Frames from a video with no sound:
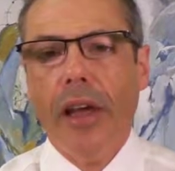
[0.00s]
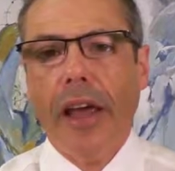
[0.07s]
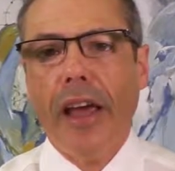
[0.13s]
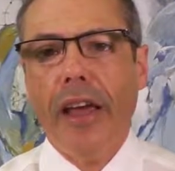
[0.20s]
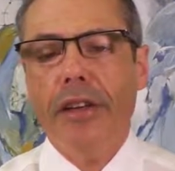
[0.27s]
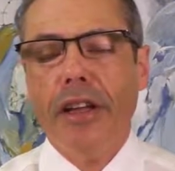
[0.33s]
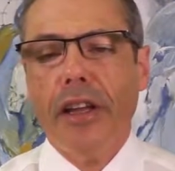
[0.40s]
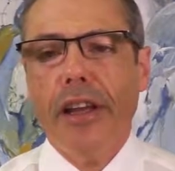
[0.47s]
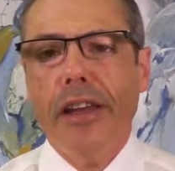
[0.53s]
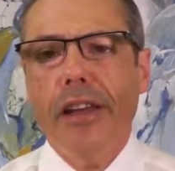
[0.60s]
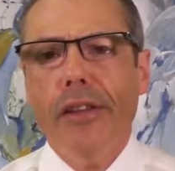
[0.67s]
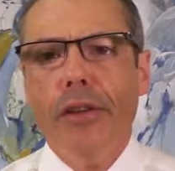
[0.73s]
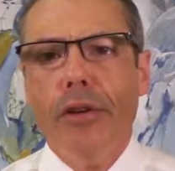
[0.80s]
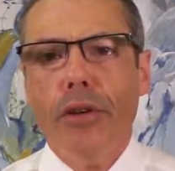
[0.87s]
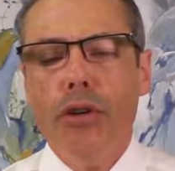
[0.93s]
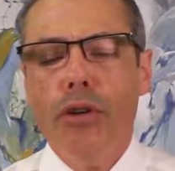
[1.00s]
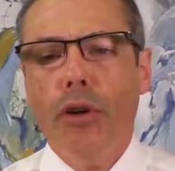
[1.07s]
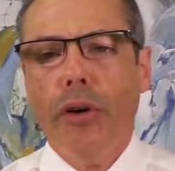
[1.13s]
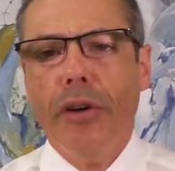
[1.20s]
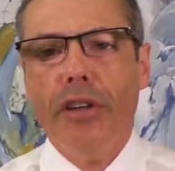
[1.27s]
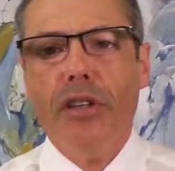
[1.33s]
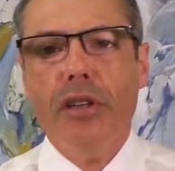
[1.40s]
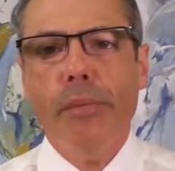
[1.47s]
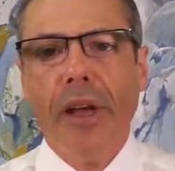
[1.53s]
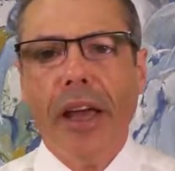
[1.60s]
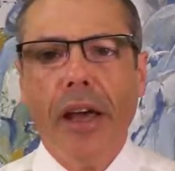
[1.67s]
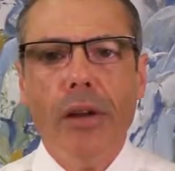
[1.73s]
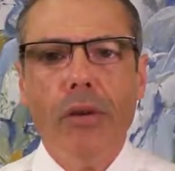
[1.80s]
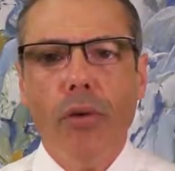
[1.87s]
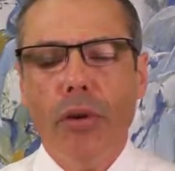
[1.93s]
And either you're going to
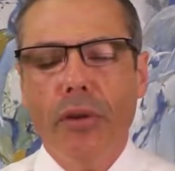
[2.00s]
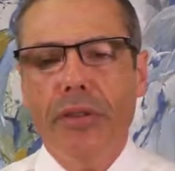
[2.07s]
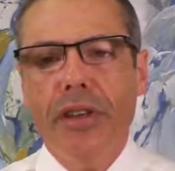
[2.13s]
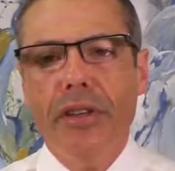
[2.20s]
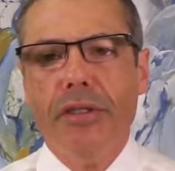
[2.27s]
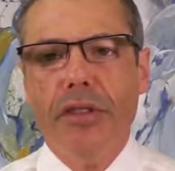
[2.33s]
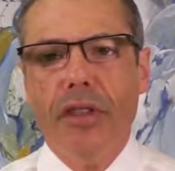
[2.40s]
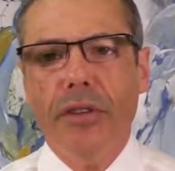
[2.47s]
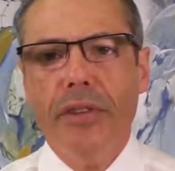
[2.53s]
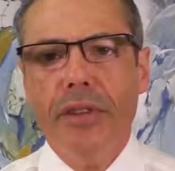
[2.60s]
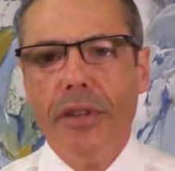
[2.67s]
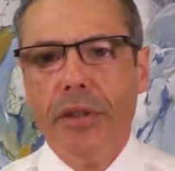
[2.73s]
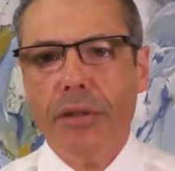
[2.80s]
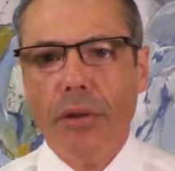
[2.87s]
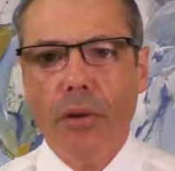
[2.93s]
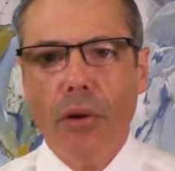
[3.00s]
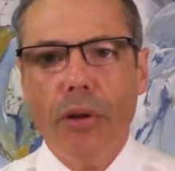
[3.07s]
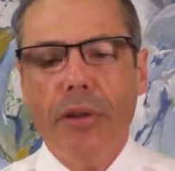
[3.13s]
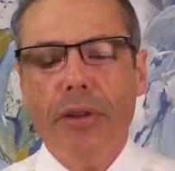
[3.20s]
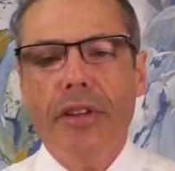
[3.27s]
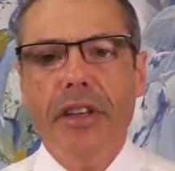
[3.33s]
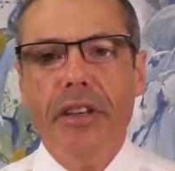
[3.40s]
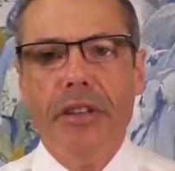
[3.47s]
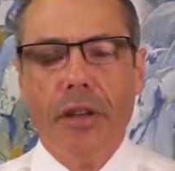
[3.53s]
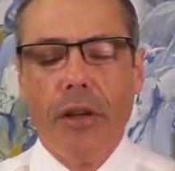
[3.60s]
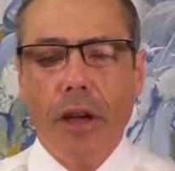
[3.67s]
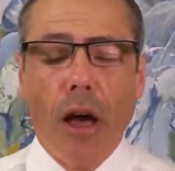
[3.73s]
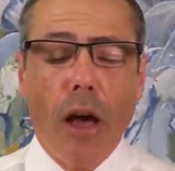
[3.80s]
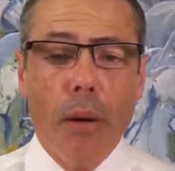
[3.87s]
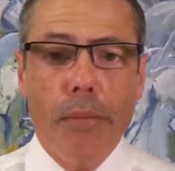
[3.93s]
demand all of these services and all of these
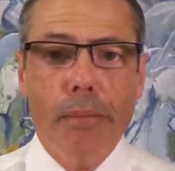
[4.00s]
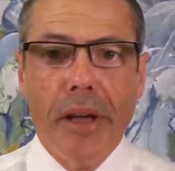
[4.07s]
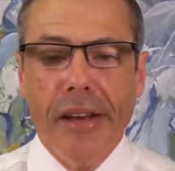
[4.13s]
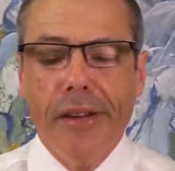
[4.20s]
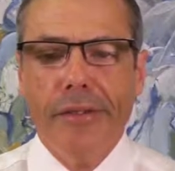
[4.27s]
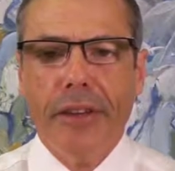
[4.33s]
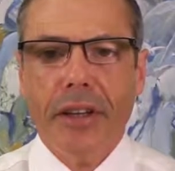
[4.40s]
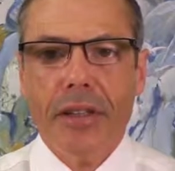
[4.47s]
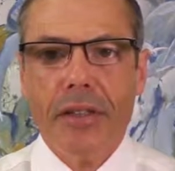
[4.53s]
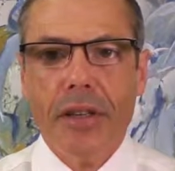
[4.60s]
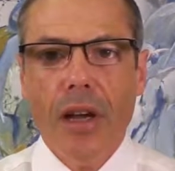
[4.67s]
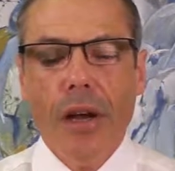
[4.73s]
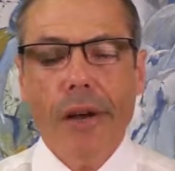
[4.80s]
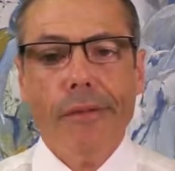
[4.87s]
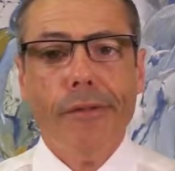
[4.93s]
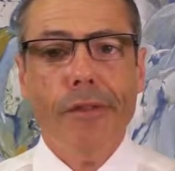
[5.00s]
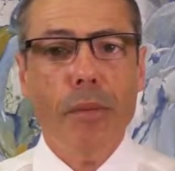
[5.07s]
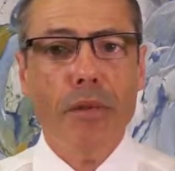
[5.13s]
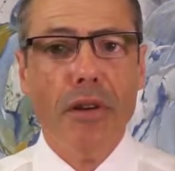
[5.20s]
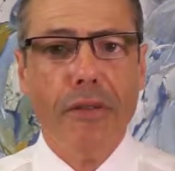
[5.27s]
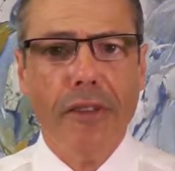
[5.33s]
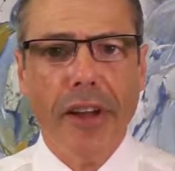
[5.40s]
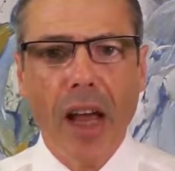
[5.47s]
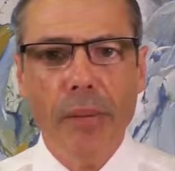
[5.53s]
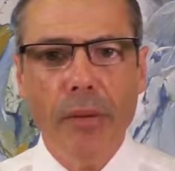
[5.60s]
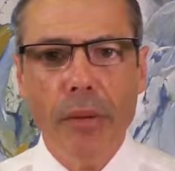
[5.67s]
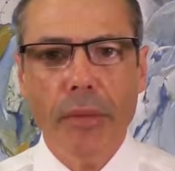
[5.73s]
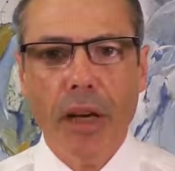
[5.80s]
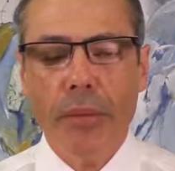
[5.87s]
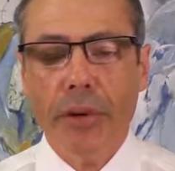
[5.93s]
benefits from your
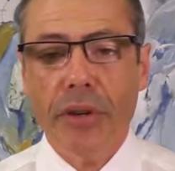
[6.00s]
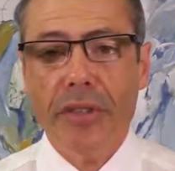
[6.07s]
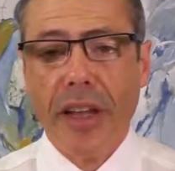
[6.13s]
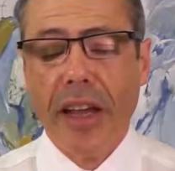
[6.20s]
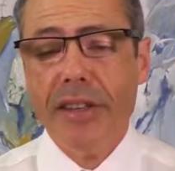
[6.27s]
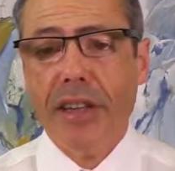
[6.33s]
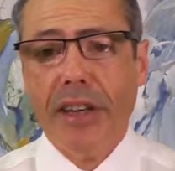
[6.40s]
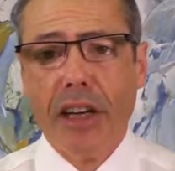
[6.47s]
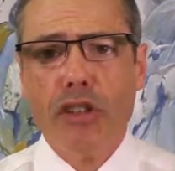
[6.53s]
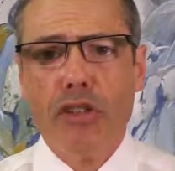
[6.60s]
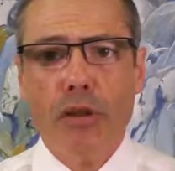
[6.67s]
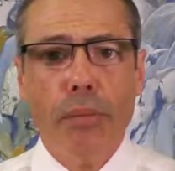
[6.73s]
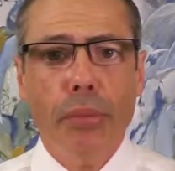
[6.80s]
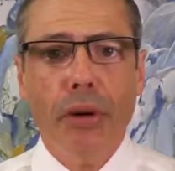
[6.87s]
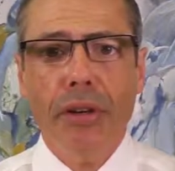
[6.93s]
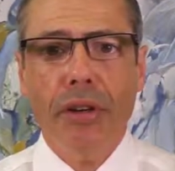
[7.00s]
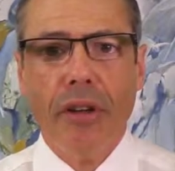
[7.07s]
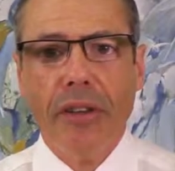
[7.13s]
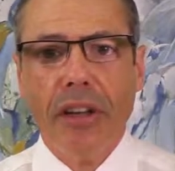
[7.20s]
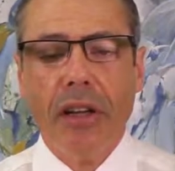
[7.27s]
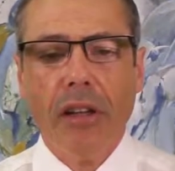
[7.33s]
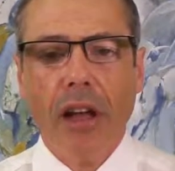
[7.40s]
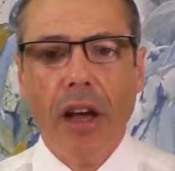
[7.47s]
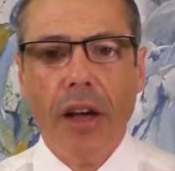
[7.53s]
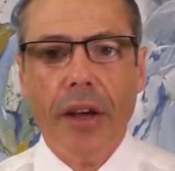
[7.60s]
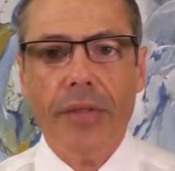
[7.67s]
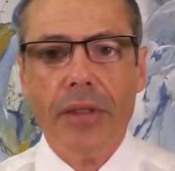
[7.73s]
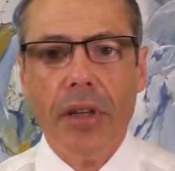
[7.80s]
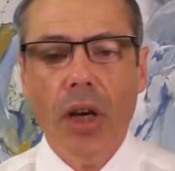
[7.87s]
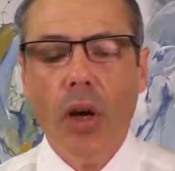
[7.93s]
family members as an extra burden on their
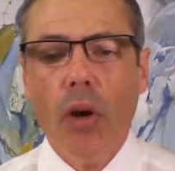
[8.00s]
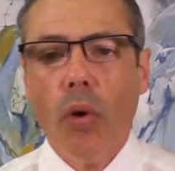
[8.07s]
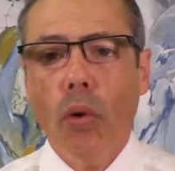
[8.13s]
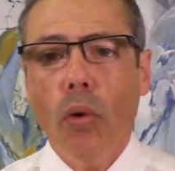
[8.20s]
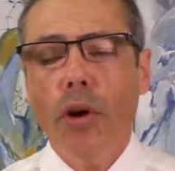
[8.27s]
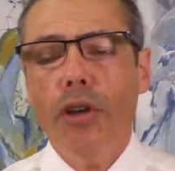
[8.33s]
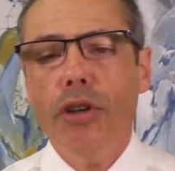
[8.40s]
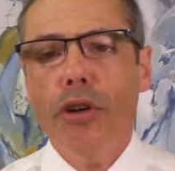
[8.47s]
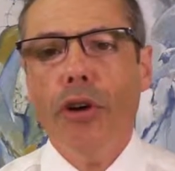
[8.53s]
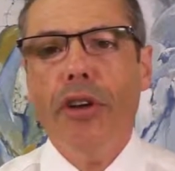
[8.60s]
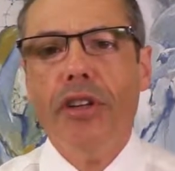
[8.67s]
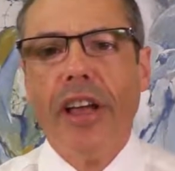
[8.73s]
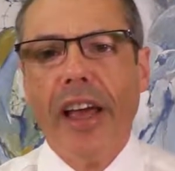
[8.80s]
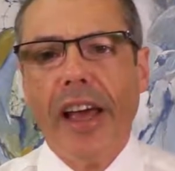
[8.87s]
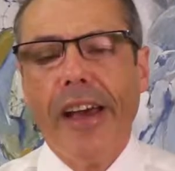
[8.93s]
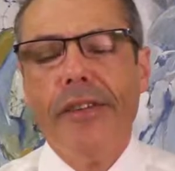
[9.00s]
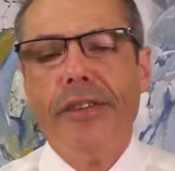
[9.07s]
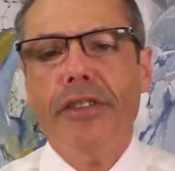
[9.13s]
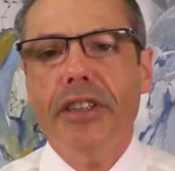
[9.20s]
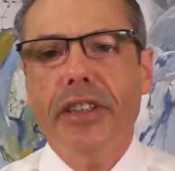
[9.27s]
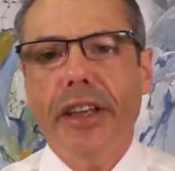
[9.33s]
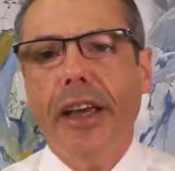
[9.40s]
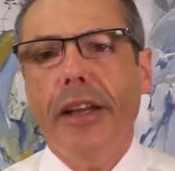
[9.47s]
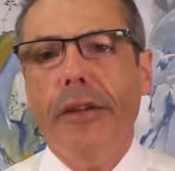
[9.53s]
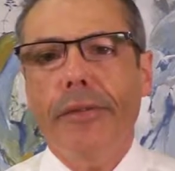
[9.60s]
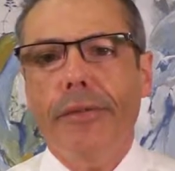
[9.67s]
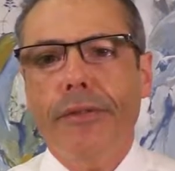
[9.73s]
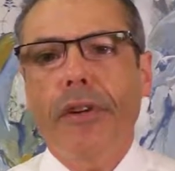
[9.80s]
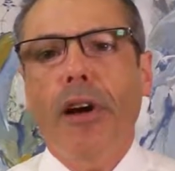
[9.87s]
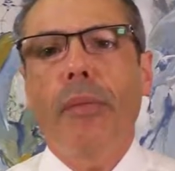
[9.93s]
lives, or you're going to have to get
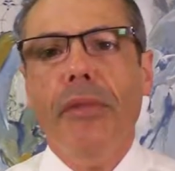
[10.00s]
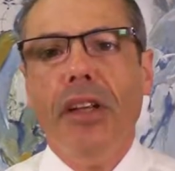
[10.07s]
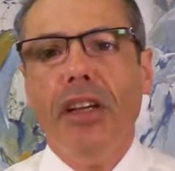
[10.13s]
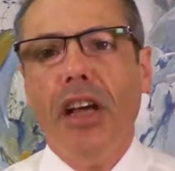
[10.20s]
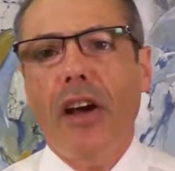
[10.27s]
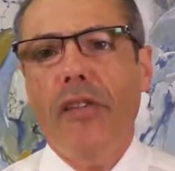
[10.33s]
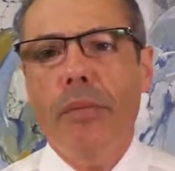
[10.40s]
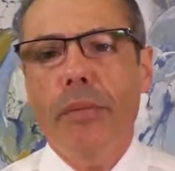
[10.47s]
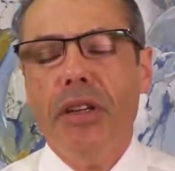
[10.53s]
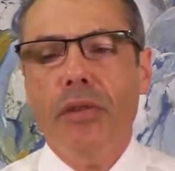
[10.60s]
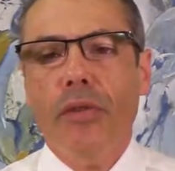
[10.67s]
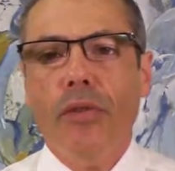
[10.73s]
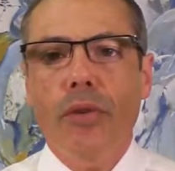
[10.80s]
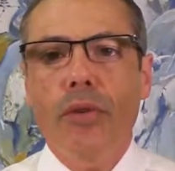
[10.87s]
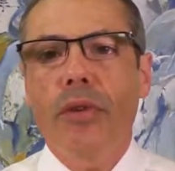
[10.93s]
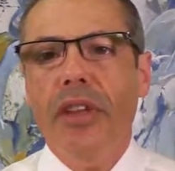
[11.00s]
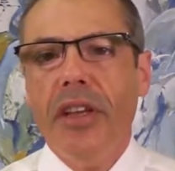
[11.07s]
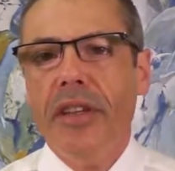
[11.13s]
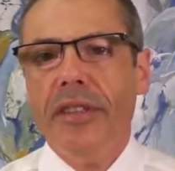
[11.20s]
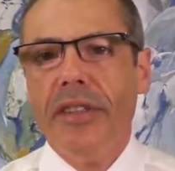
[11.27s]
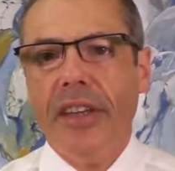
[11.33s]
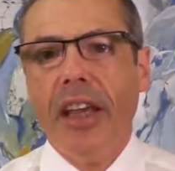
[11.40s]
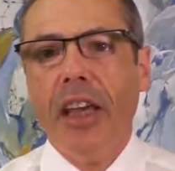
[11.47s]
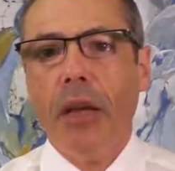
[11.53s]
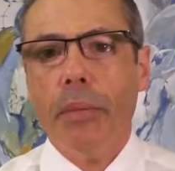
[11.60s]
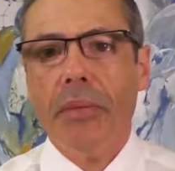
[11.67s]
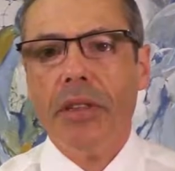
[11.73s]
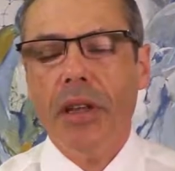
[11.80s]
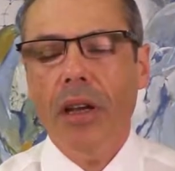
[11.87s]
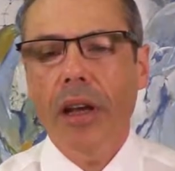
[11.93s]
it from the government through these
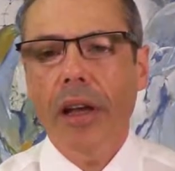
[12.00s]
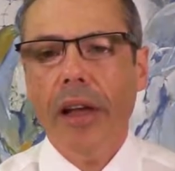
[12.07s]
schemes.